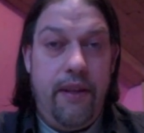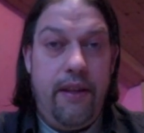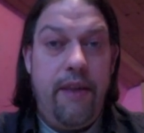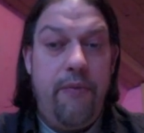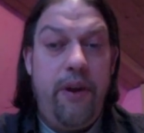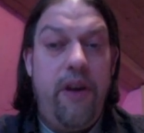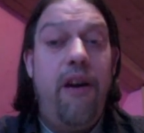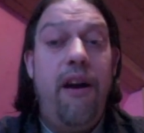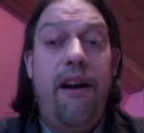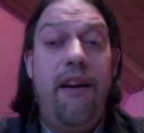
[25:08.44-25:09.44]
that we
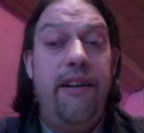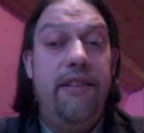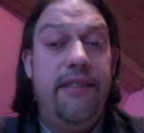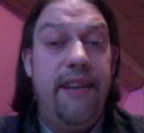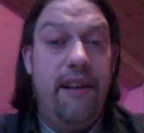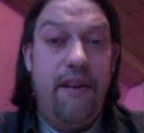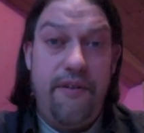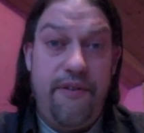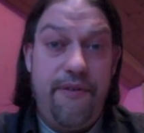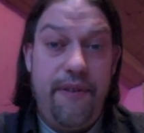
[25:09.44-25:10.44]
all are a cell
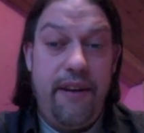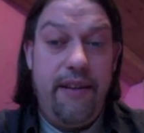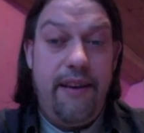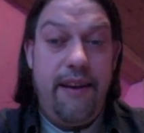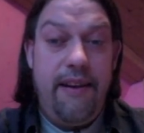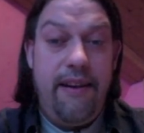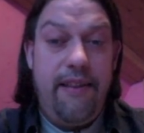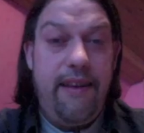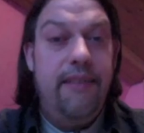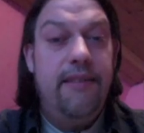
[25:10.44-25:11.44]
of, and then
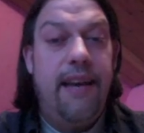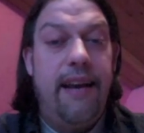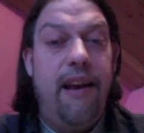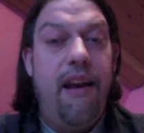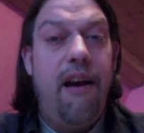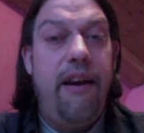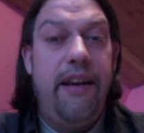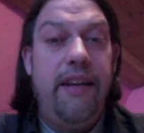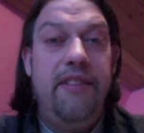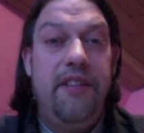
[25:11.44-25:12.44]
things get a lot
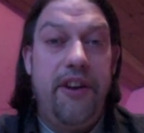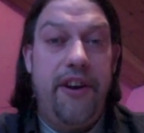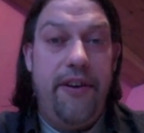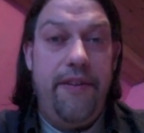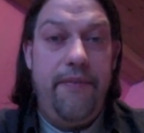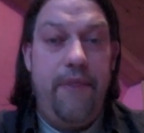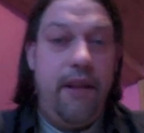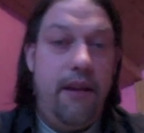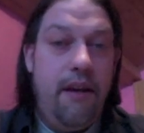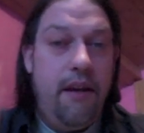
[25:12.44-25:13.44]
easier.
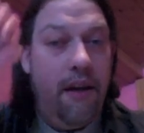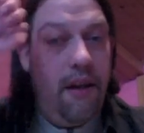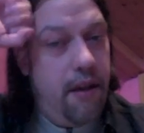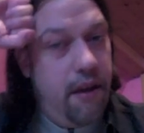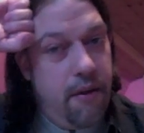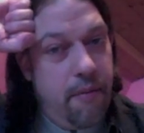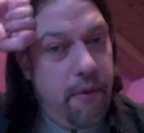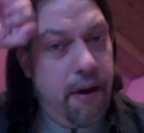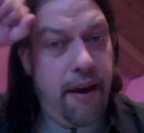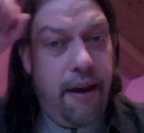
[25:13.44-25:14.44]

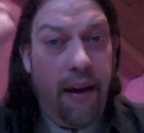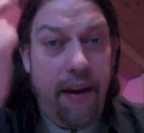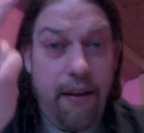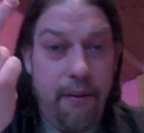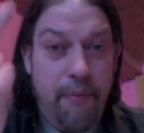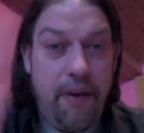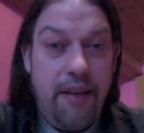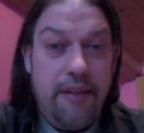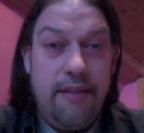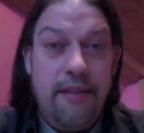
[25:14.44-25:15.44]
Bye,
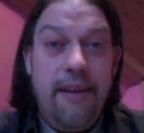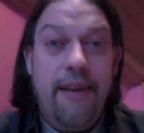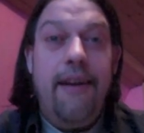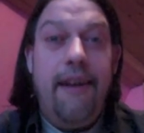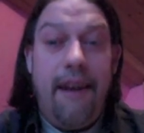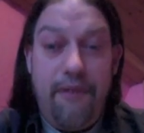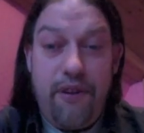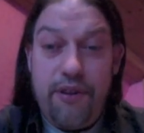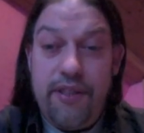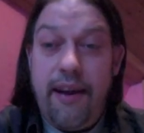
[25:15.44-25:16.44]
peace, have a
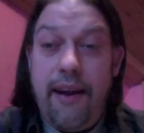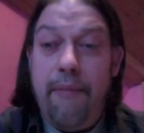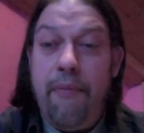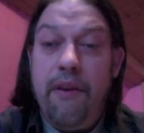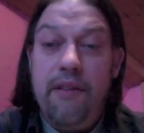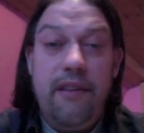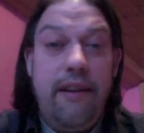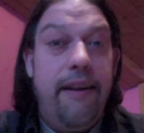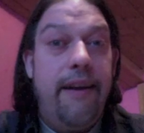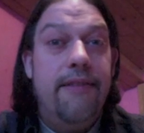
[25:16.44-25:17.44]
good time, see you
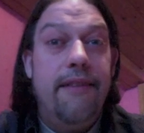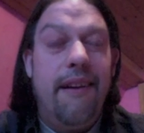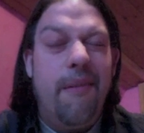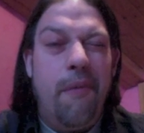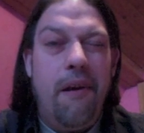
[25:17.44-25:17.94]
next time.